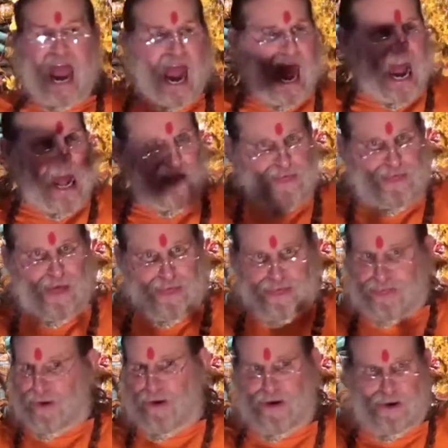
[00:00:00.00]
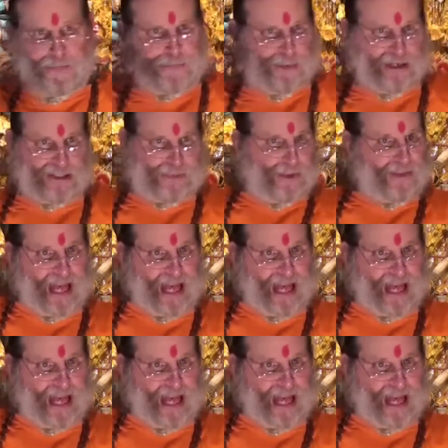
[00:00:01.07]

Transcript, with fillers: And the third principle,